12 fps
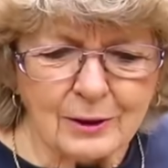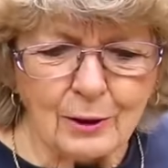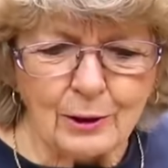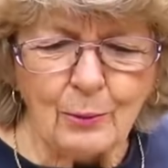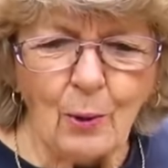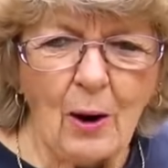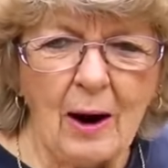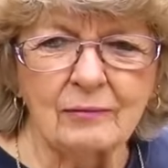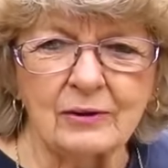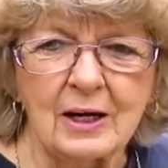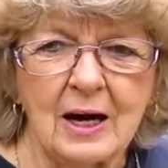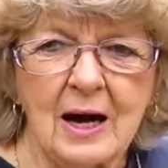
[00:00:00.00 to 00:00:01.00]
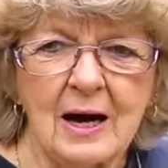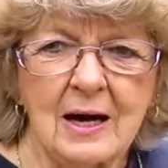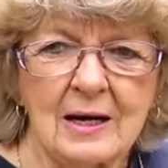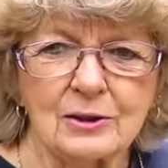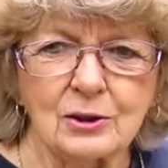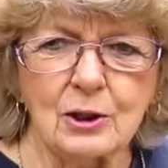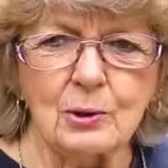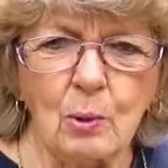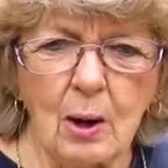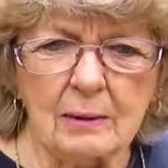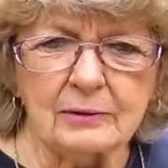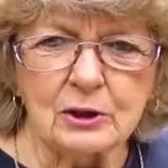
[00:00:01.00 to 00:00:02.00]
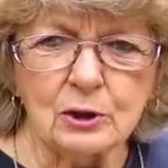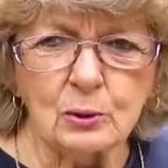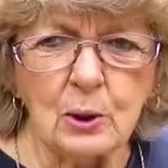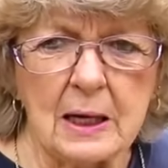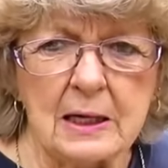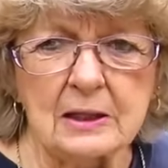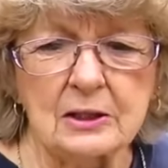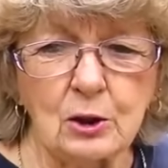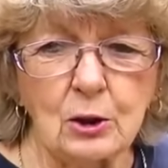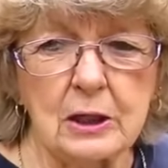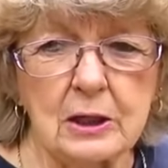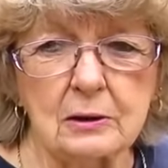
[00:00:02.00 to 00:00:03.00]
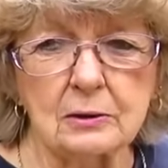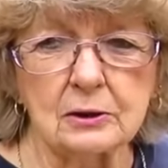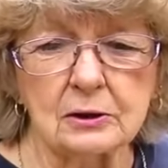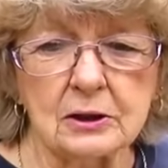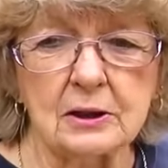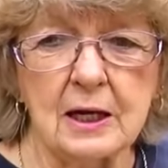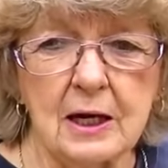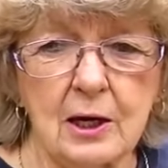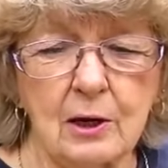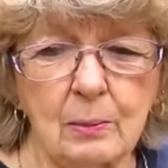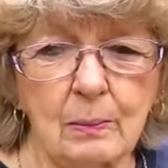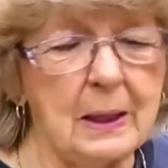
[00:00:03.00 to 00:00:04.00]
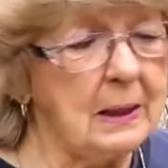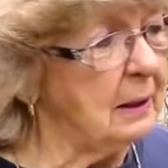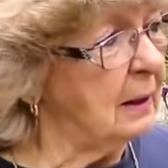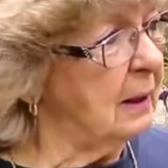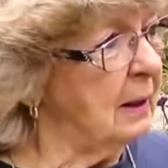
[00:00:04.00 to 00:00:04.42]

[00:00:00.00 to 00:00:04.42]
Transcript: so you won't have to, so you won't have to strain your ears to hear me